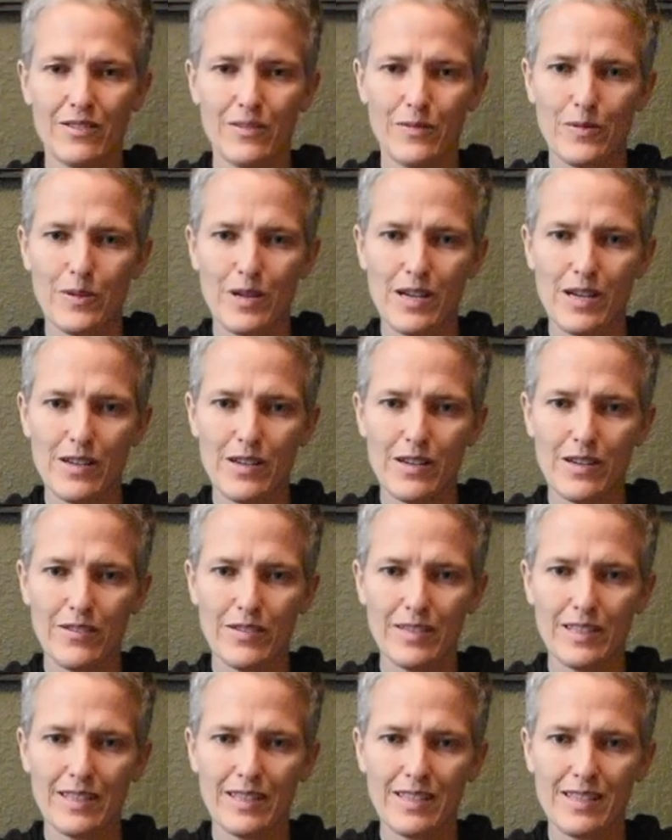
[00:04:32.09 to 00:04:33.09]
while you're
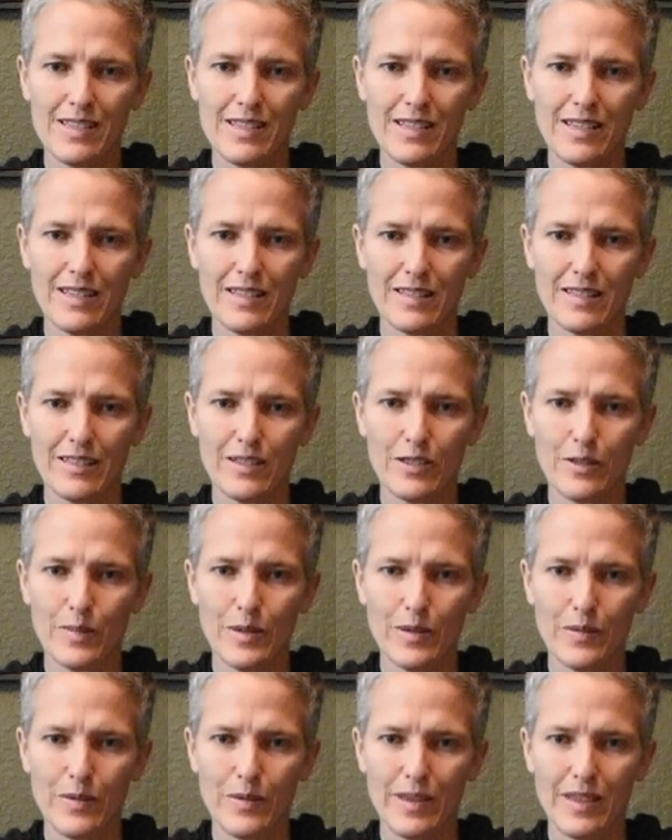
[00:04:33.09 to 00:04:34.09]
releasing a little
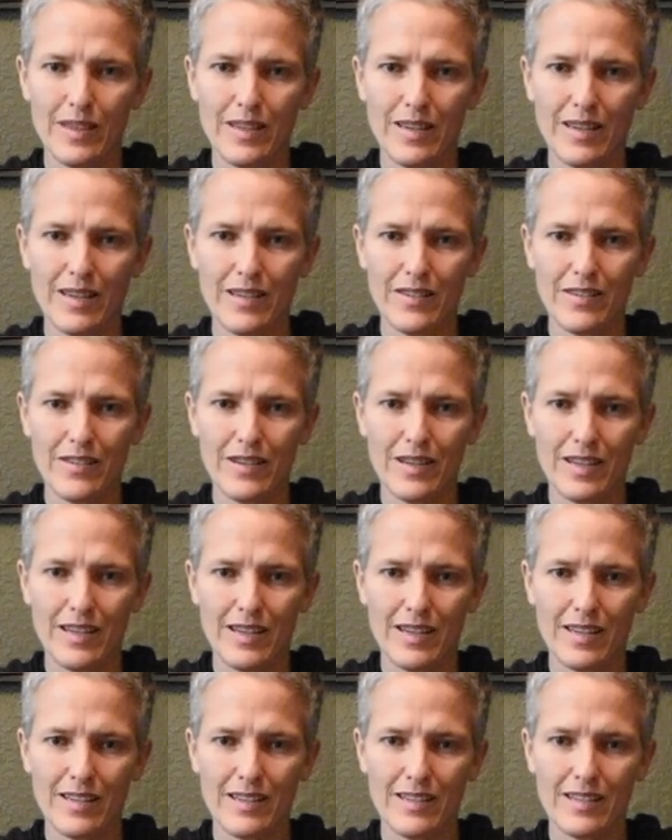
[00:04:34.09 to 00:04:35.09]
bit with the other
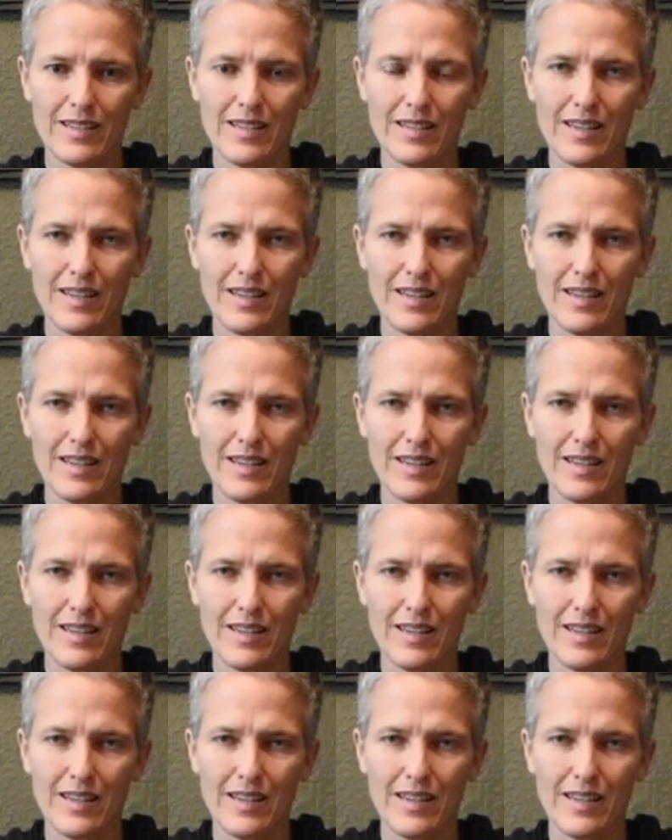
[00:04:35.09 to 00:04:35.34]
hand